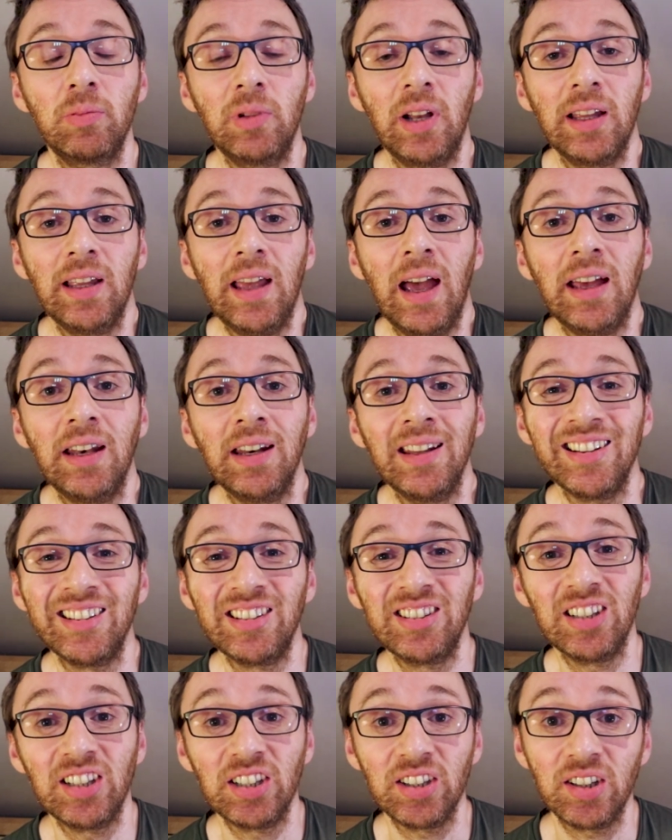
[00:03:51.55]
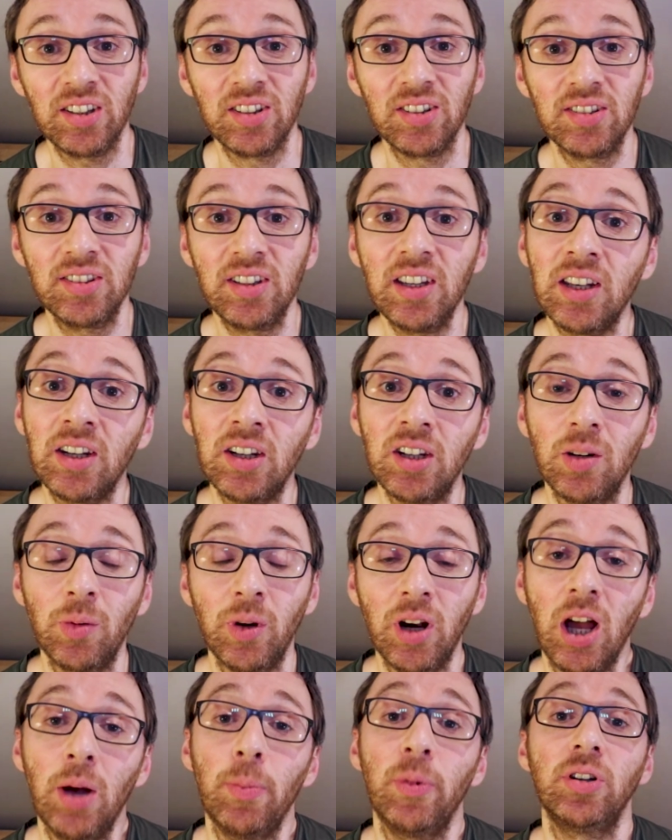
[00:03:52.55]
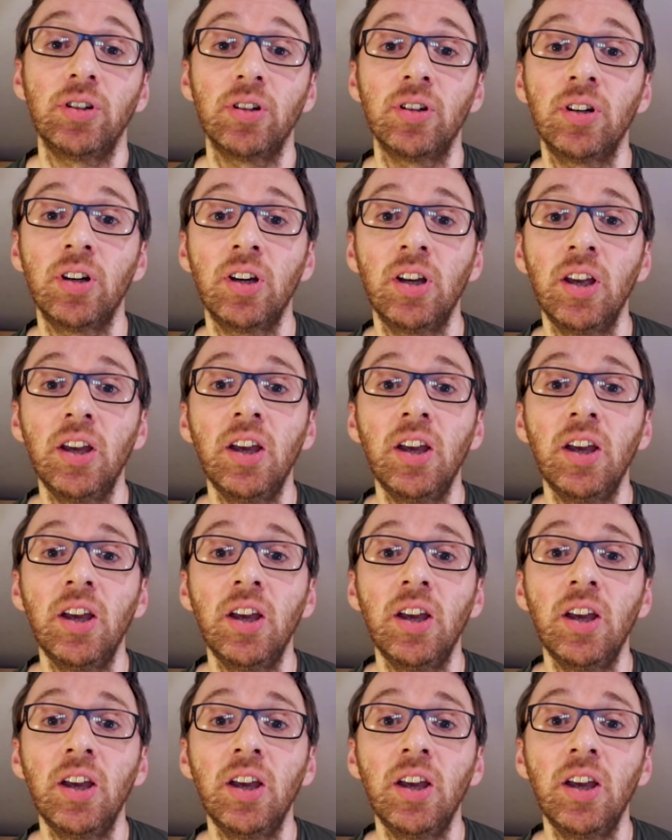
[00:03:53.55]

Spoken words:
like adding silicone skin to an armature,